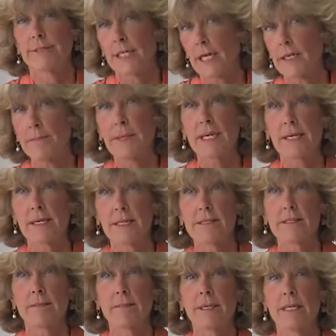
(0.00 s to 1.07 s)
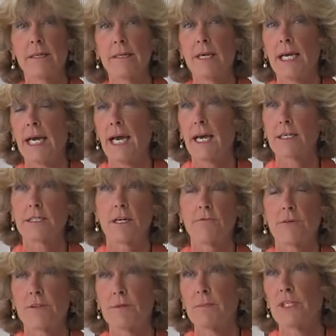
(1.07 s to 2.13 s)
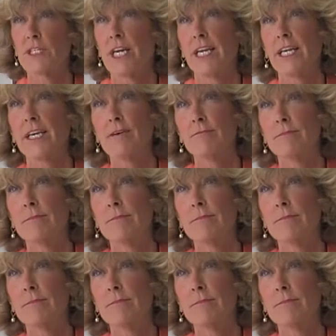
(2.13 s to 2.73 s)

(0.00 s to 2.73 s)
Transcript: tying mechanism and hacked off with a machete.